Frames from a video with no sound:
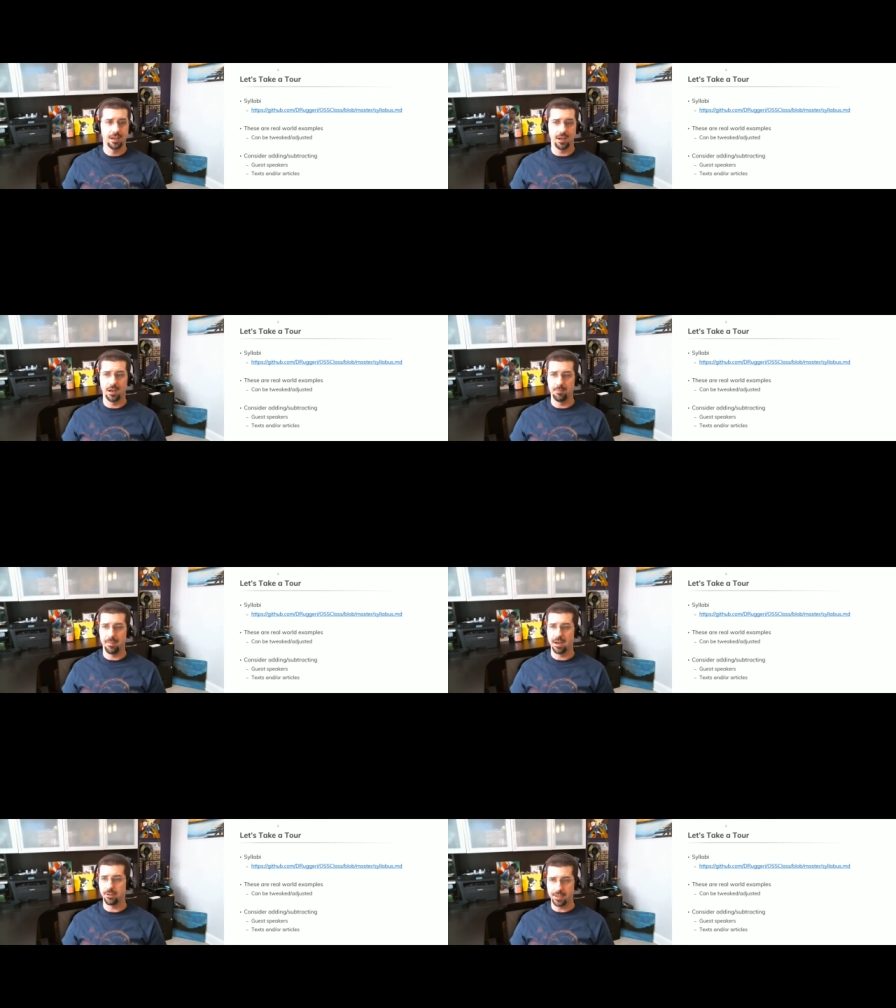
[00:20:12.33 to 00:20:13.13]
Um,
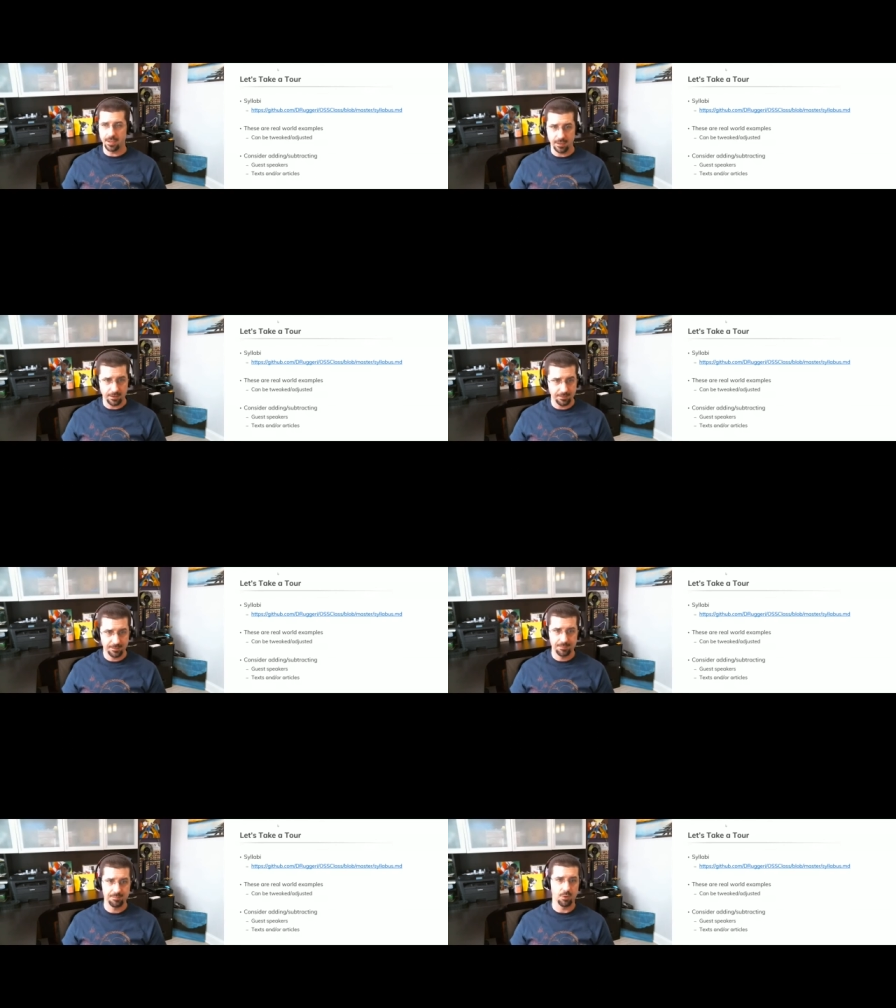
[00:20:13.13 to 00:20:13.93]
I'll again
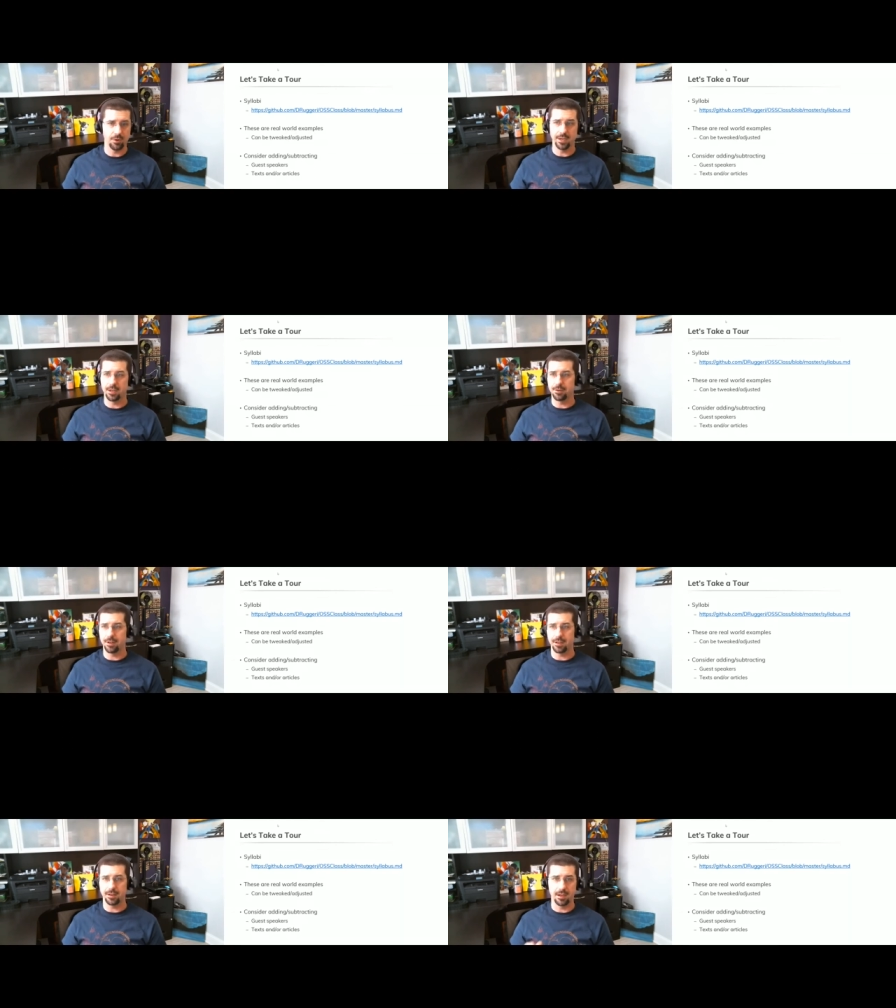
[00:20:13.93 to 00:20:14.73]
point out
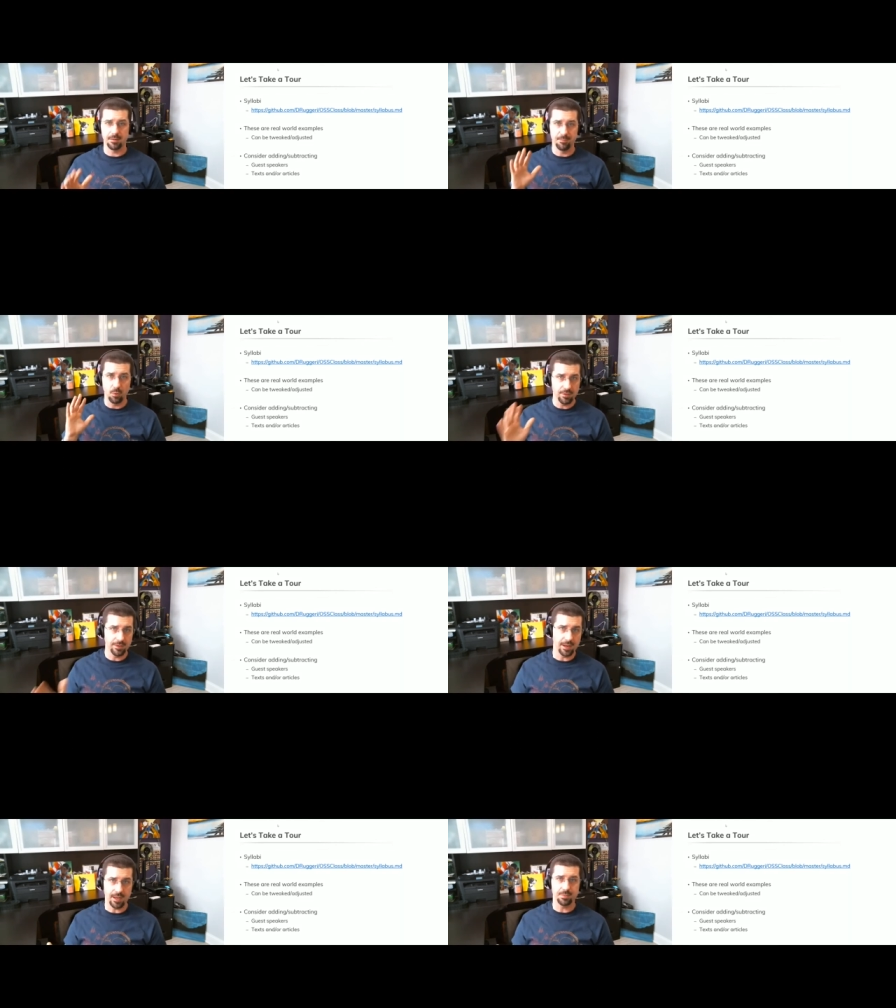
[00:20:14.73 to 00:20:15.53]
I, am more
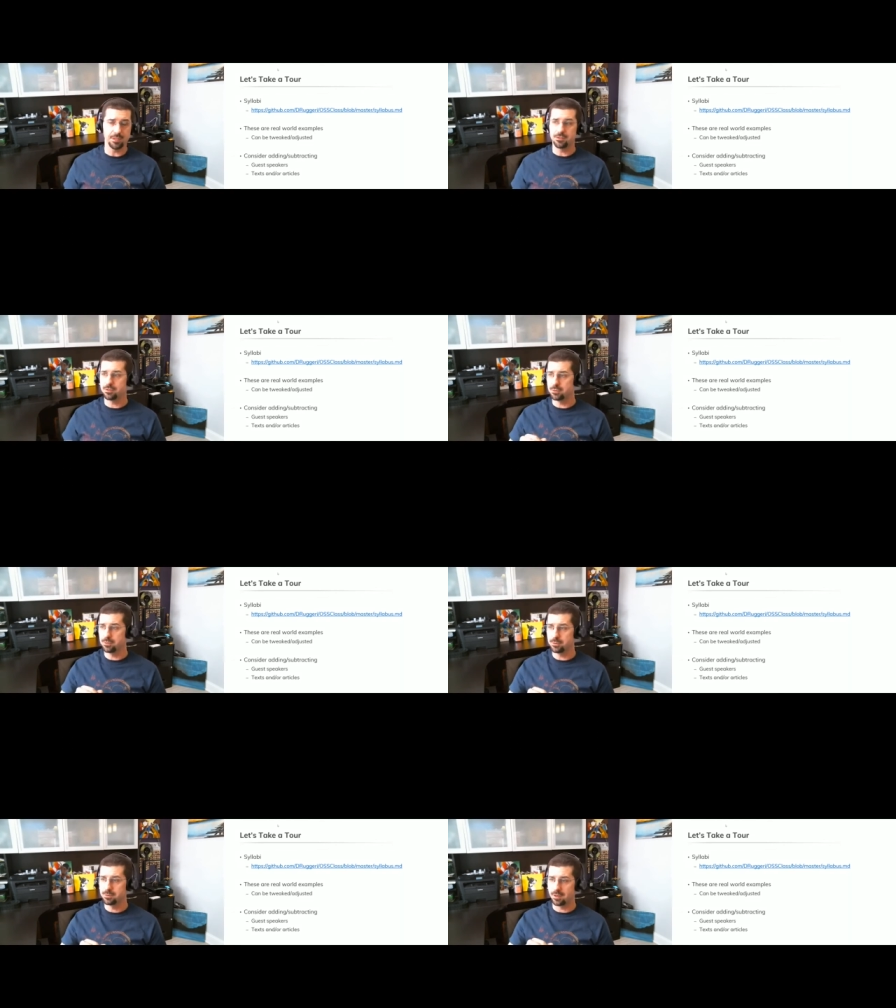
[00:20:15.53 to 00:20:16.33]
than happy
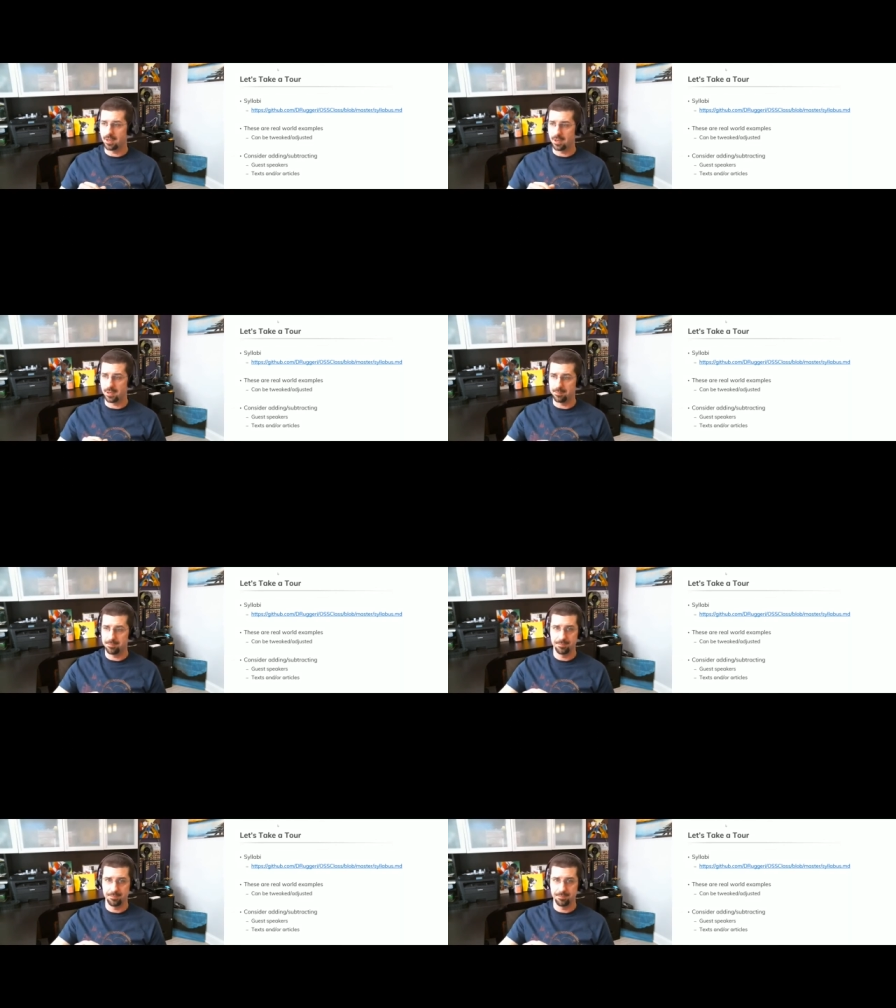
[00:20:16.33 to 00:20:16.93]
to uh,